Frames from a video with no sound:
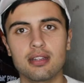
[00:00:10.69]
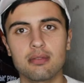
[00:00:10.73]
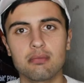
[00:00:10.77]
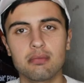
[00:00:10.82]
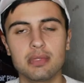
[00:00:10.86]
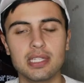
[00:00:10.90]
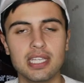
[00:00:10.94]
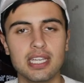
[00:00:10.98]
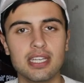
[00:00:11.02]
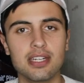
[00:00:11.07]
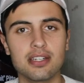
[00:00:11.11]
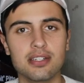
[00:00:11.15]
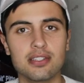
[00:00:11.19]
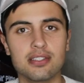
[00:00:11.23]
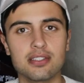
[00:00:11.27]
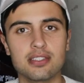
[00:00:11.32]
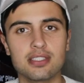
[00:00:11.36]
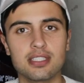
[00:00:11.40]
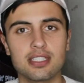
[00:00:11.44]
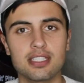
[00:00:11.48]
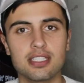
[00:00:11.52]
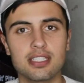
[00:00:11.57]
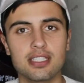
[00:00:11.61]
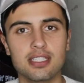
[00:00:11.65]

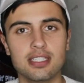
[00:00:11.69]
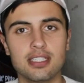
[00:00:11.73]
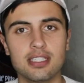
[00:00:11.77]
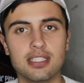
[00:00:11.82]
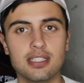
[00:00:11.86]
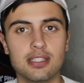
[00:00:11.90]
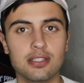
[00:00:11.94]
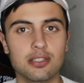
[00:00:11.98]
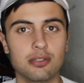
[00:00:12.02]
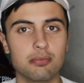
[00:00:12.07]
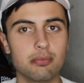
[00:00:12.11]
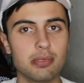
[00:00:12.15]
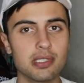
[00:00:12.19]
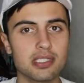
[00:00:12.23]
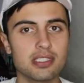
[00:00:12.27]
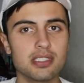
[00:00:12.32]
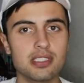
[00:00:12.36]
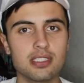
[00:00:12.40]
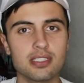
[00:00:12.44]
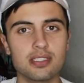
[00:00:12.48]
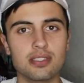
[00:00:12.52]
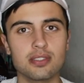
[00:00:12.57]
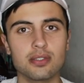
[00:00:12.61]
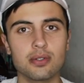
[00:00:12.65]
beginners in either
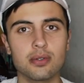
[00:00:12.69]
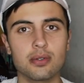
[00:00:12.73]
business